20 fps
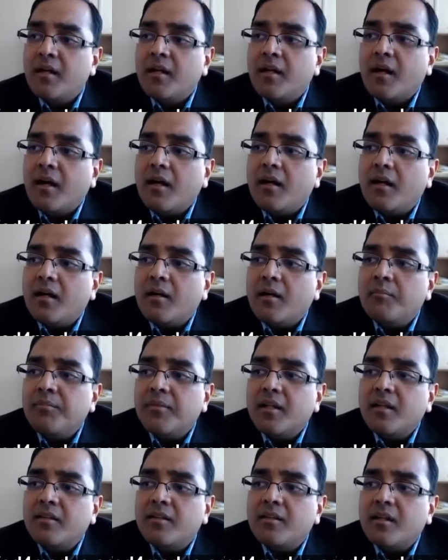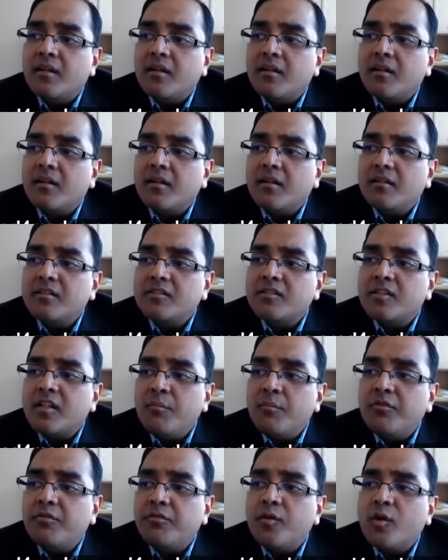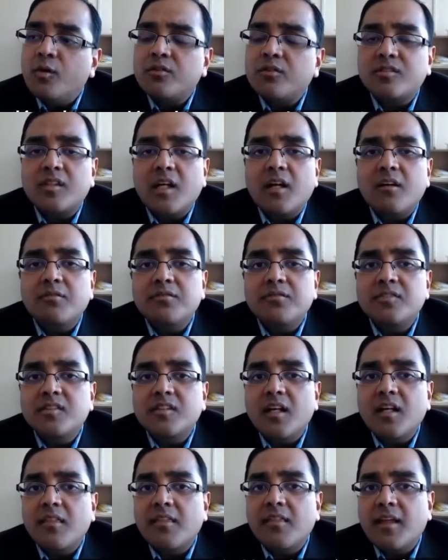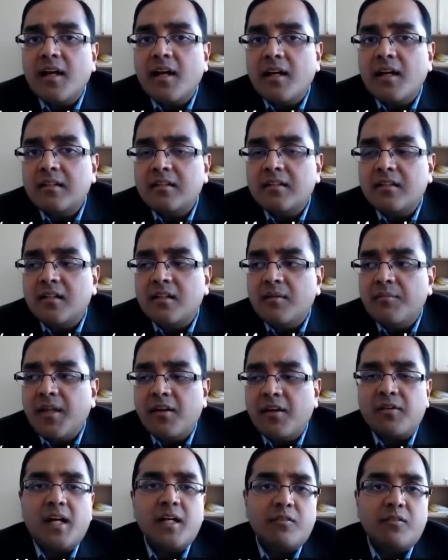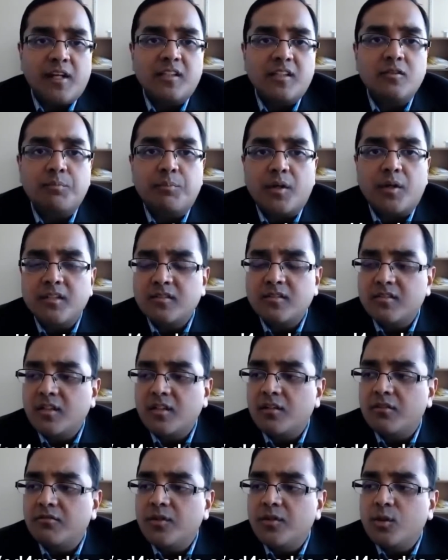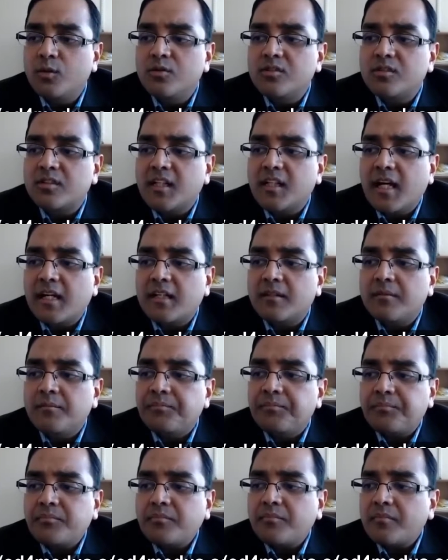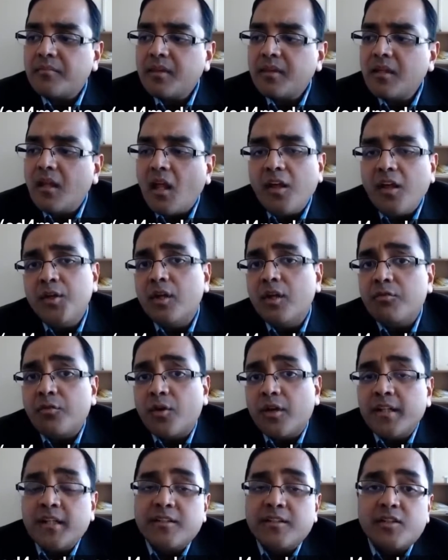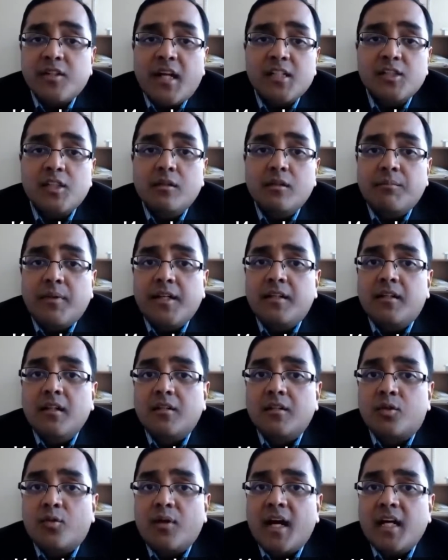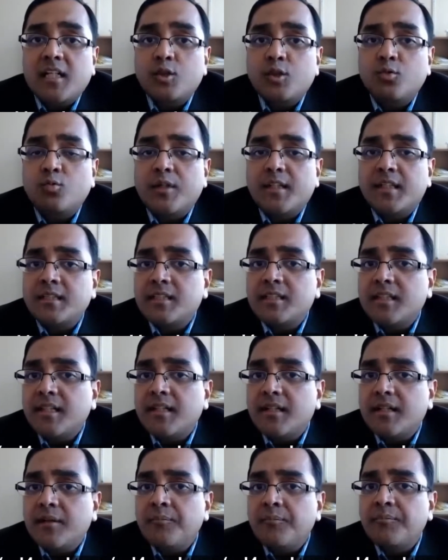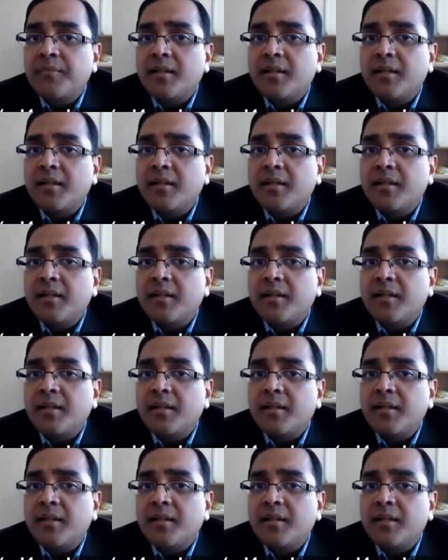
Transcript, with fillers: Um, there, some folks have said that um, have kind of expressed their views that, you know, for an international medical graduate, um,